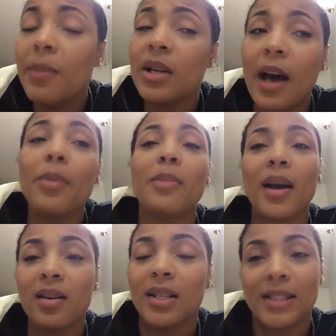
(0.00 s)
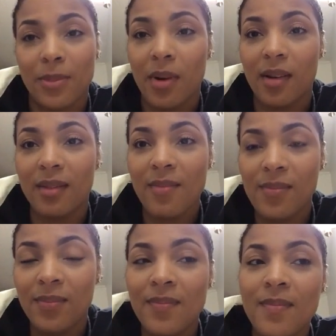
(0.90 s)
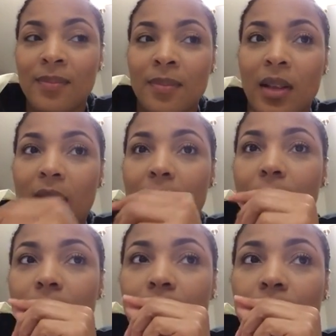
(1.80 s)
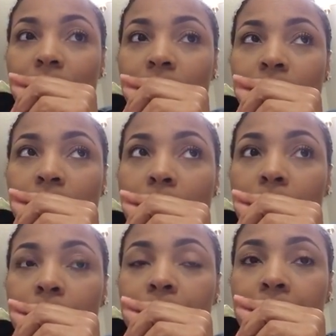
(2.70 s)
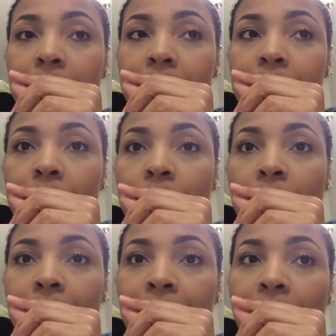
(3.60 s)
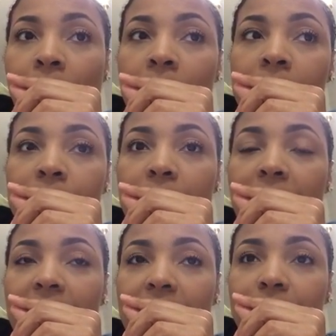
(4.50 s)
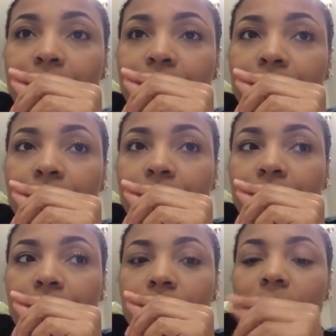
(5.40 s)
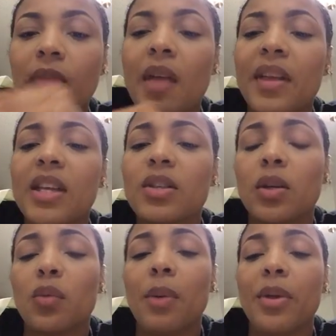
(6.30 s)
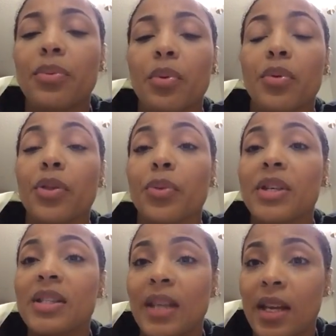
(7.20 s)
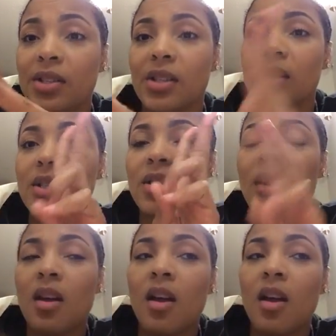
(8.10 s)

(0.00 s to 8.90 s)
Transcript: But I'll be back on it tomorrow. So then, I think he's going to run me through the three stages